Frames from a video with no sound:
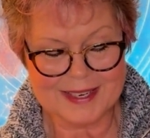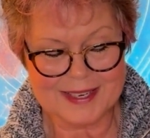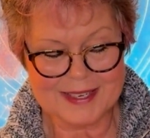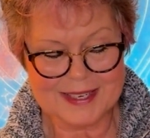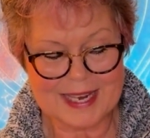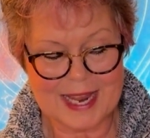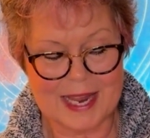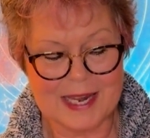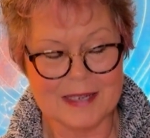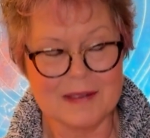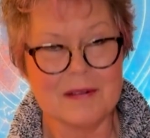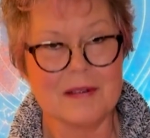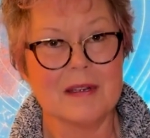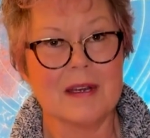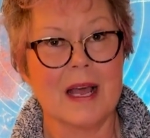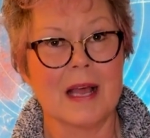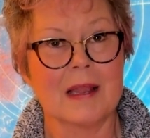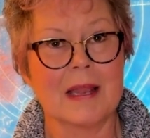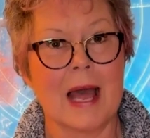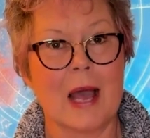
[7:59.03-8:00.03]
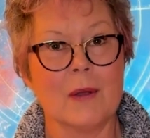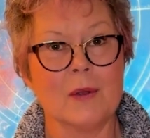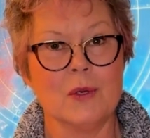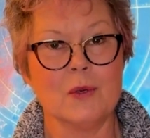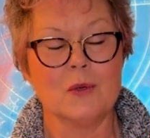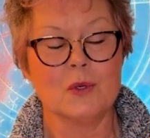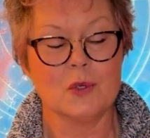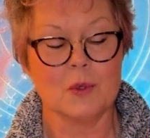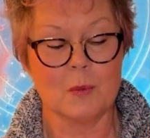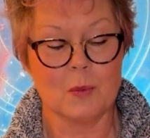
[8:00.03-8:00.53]
can allow
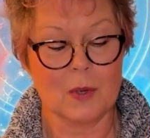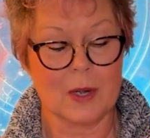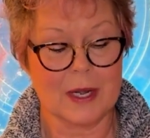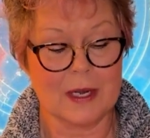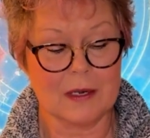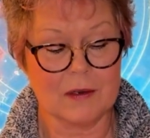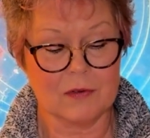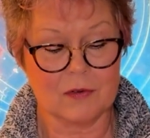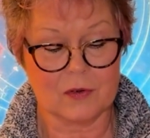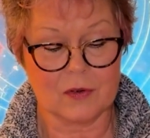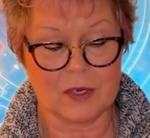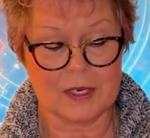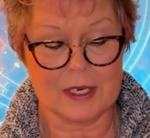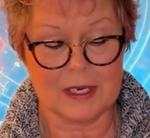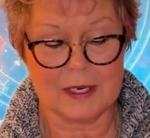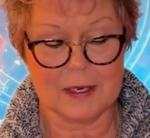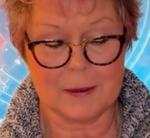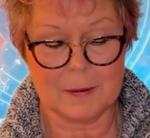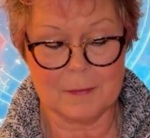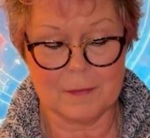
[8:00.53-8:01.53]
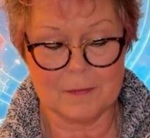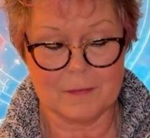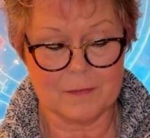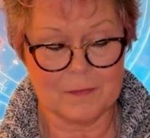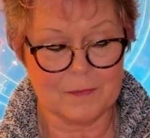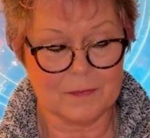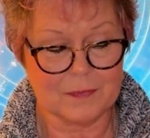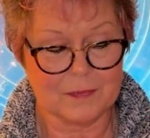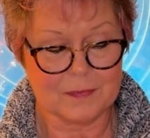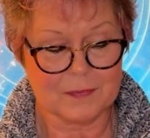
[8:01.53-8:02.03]
you to break free.
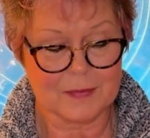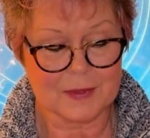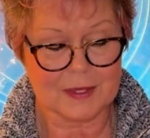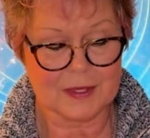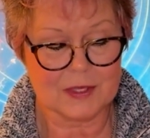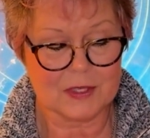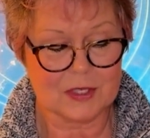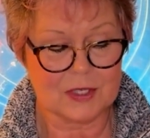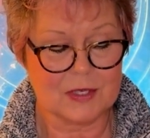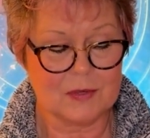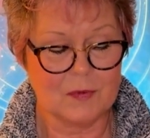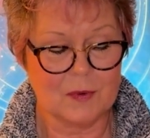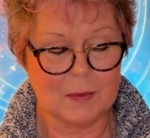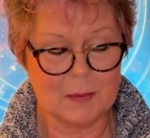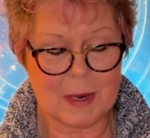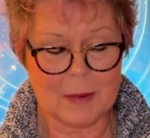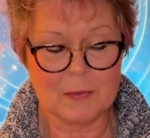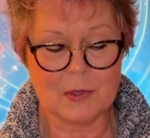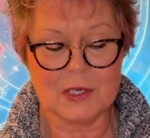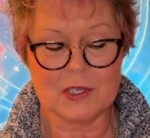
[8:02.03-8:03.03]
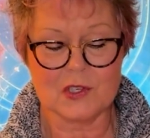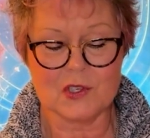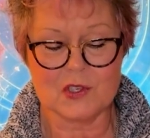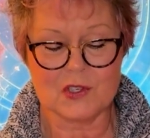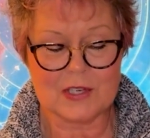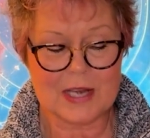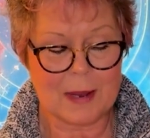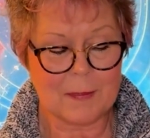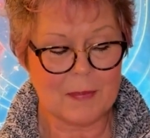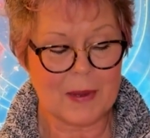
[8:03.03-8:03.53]
Remember to
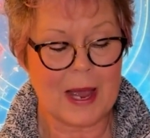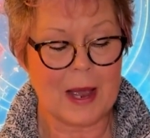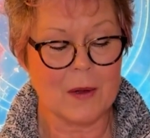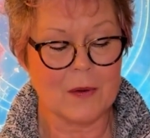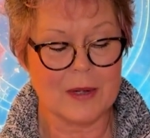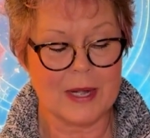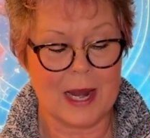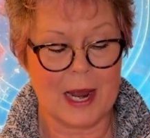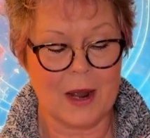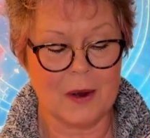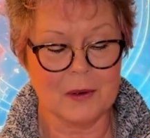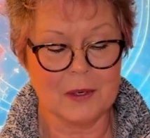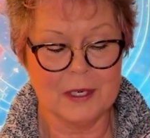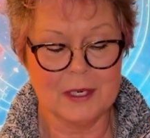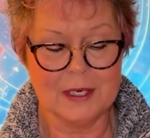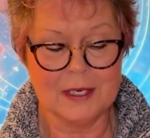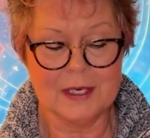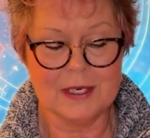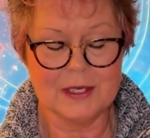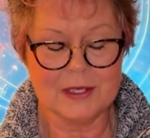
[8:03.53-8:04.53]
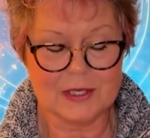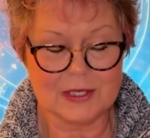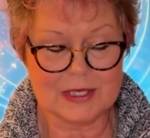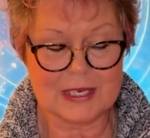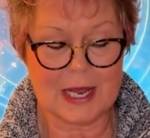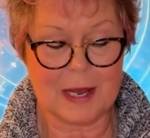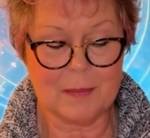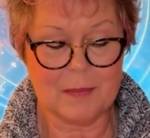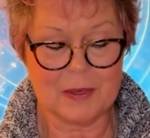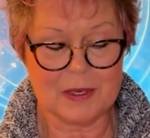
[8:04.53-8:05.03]
step out now.
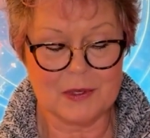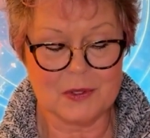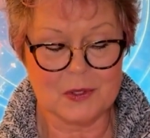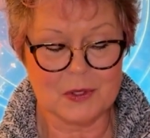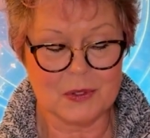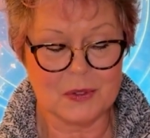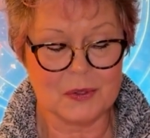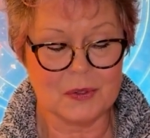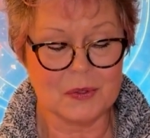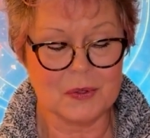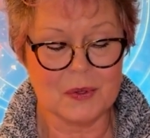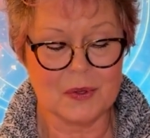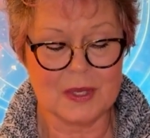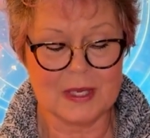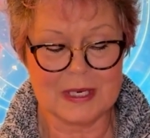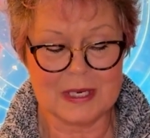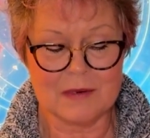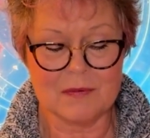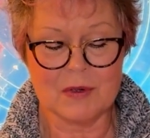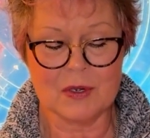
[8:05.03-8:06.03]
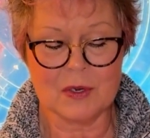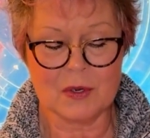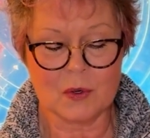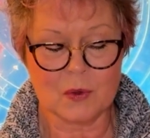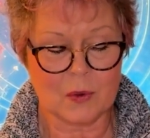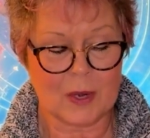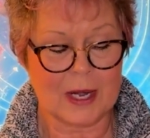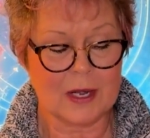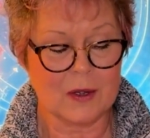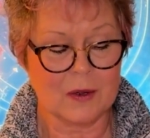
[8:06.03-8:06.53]
Step into the even
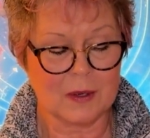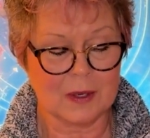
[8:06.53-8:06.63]
greater